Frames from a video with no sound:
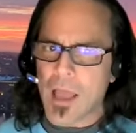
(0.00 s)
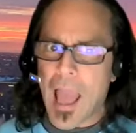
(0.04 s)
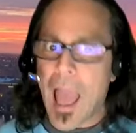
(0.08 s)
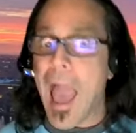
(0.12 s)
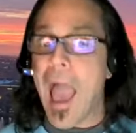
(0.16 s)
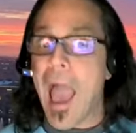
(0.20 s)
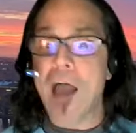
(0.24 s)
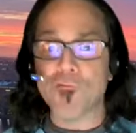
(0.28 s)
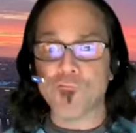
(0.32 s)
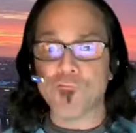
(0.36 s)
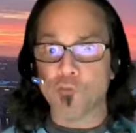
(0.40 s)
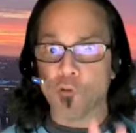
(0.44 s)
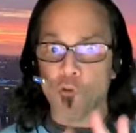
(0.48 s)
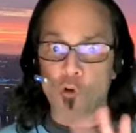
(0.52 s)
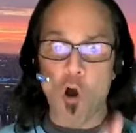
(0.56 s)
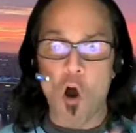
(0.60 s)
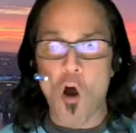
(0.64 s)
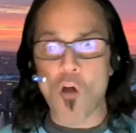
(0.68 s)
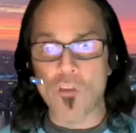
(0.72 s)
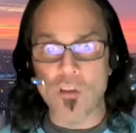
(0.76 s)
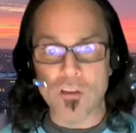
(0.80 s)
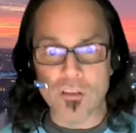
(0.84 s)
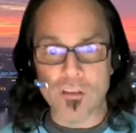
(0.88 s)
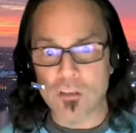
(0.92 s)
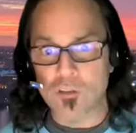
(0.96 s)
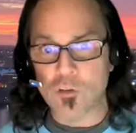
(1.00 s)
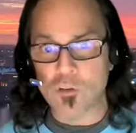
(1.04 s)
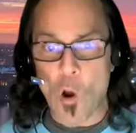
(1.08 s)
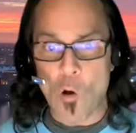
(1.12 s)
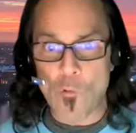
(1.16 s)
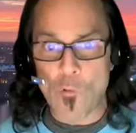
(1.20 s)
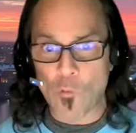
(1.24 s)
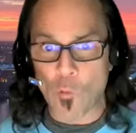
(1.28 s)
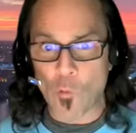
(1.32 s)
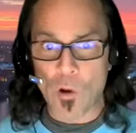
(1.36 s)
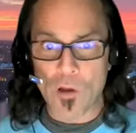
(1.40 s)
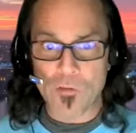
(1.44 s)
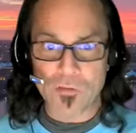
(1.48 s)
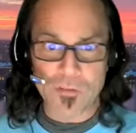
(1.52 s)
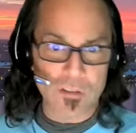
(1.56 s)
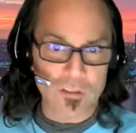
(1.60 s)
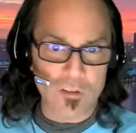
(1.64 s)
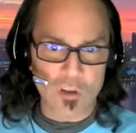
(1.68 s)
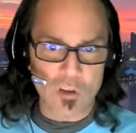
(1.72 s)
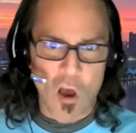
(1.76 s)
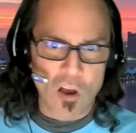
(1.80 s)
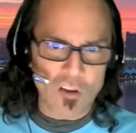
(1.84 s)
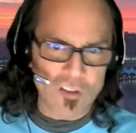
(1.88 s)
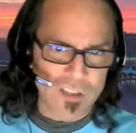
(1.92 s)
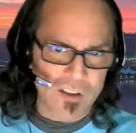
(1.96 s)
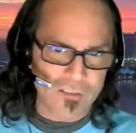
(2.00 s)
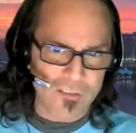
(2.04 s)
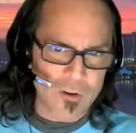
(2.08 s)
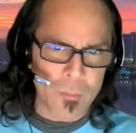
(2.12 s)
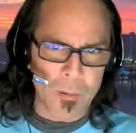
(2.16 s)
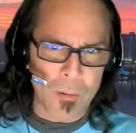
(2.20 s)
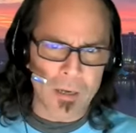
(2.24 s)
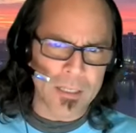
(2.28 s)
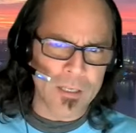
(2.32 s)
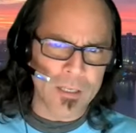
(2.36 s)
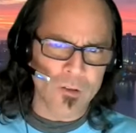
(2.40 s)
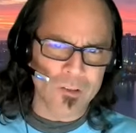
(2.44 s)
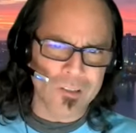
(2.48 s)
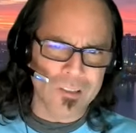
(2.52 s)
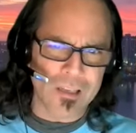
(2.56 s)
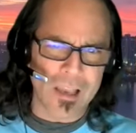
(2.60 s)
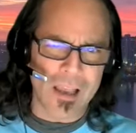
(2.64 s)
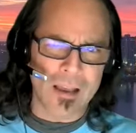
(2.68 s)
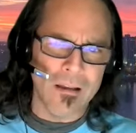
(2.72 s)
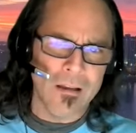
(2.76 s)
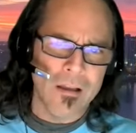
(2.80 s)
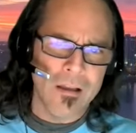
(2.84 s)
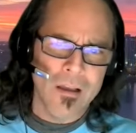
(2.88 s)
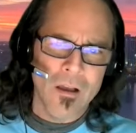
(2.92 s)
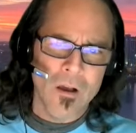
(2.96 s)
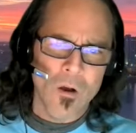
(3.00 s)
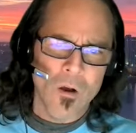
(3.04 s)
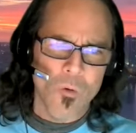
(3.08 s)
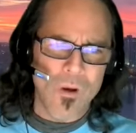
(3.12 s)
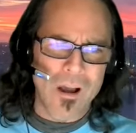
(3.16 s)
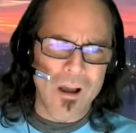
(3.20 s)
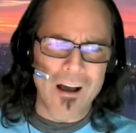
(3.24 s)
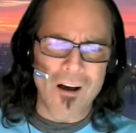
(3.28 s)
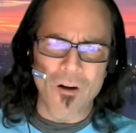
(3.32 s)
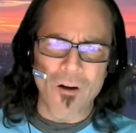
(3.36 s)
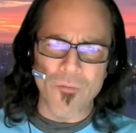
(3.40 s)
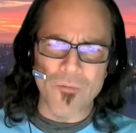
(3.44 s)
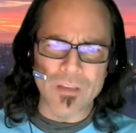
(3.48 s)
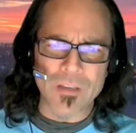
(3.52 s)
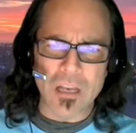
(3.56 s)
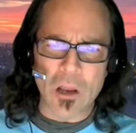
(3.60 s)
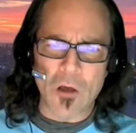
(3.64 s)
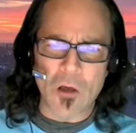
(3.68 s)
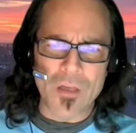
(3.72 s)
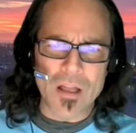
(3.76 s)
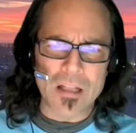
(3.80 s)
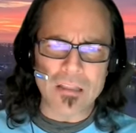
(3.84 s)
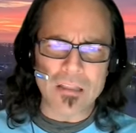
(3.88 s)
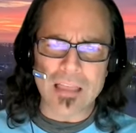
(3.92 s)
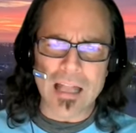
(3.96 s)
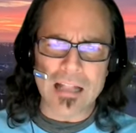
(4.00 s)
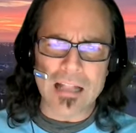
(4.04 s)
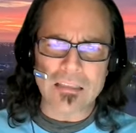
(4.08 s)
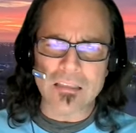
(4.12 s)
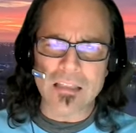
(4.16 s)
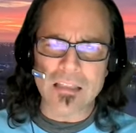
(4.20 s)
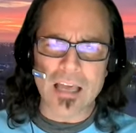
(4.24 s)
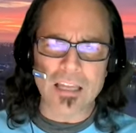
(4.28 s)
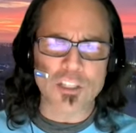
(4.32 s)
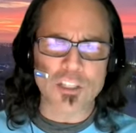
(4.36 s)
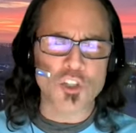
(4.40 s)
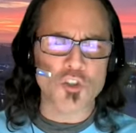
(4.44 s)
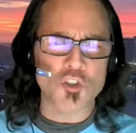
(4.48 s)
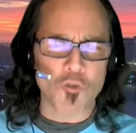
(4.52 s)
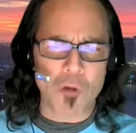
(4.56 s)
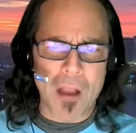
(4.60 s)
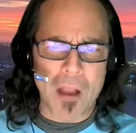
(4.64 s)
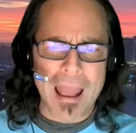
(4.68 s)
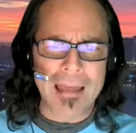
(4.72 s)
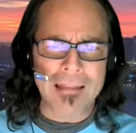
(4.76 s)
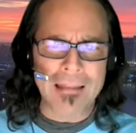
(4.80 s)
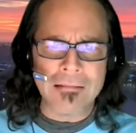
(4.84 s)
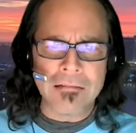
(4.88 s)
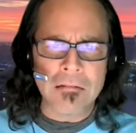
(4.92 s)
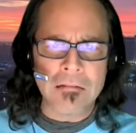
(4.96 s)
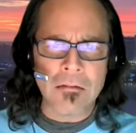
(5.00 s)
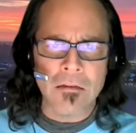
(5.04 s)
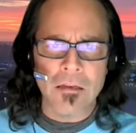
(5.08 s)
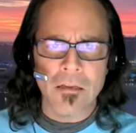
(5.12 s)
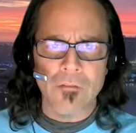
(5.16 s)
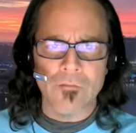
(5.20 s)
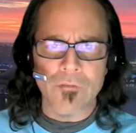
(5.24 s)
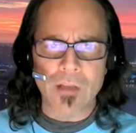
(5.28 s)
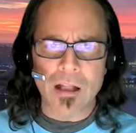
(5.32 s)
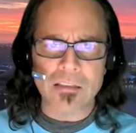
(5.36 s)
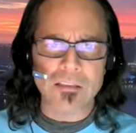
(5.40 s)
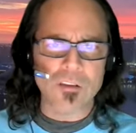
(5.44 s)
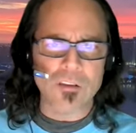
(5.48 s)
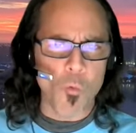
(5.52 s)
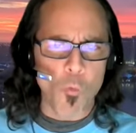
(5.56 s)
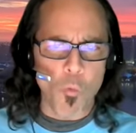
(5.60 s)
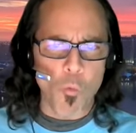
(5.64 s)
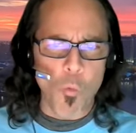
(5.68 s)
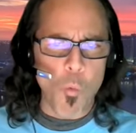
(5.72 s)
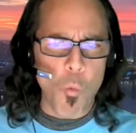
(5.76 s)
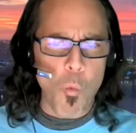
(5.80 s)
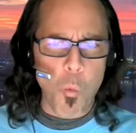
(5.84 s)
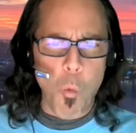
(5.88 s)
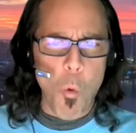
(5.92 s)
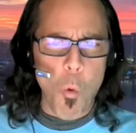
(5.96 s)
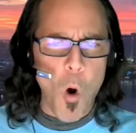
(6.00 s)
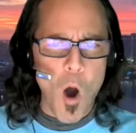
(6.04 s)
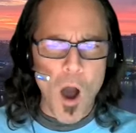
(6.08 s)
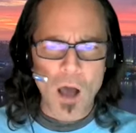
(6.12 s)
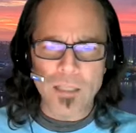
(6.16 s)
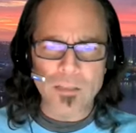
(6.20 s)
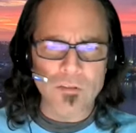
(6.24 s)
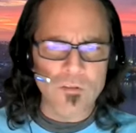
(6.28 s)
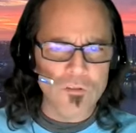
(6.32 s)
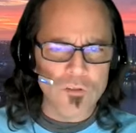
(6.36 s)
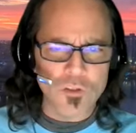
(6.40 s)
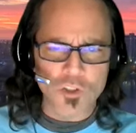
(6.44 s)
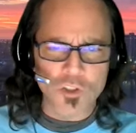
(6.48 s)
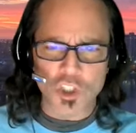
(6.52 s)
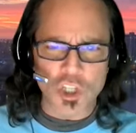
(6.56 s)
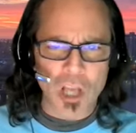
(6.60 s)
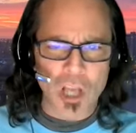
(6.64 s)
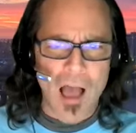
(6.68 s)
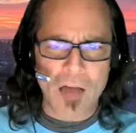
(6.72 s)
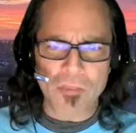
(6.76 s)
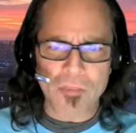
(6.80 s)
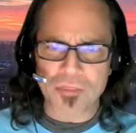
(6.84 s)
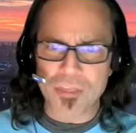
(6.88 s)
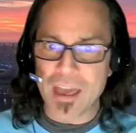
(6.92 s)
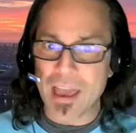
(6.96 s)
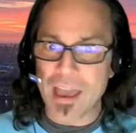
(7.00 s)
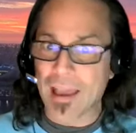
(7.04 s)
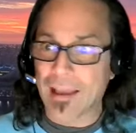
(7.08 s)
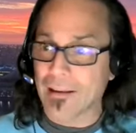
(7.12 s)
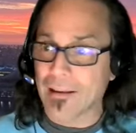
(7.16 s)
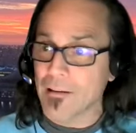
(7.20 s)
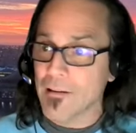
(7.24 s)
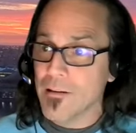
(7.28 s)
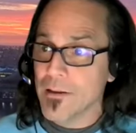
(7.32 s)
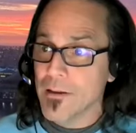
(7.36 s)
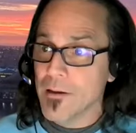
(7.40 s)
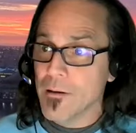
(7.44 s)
after all this is over with and talks to everybody, he'll say, well, you know, that that's not a trend. That's a one shot thing.